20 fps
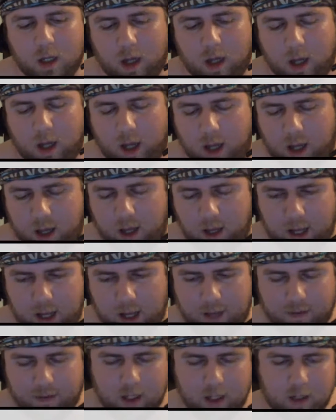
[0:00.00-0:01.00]

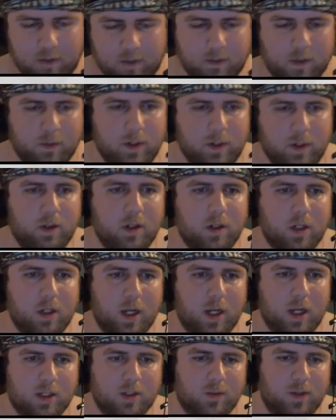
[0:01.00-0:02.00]
at the end of the reunion
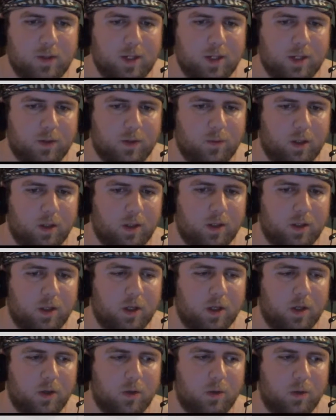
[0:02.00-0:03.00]
next week, we'll
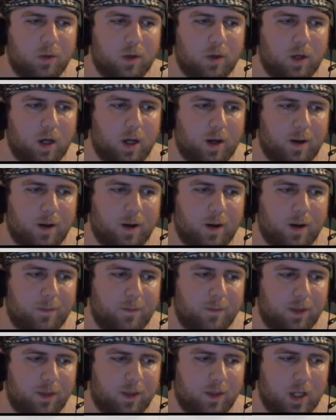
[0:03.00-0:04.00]
know
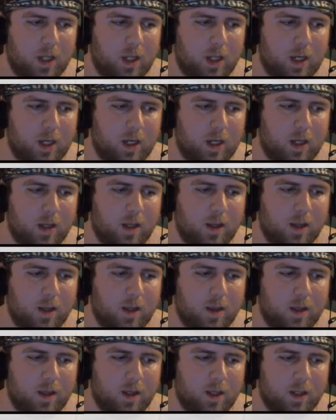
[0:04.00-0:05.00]
the
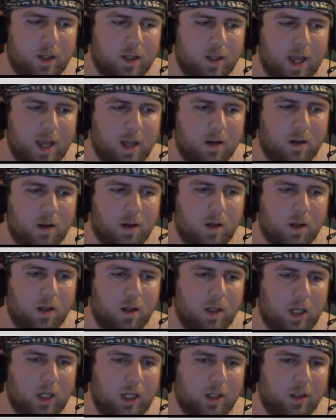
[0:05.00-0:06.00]

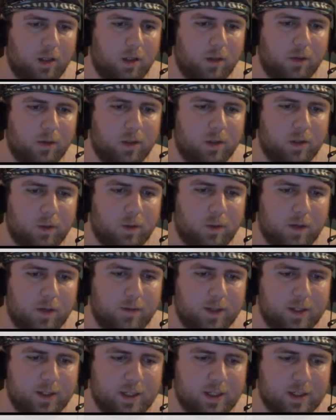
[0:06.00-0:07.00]
title and logo of
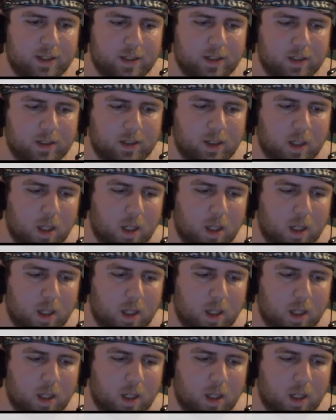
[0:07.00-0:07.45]
the season.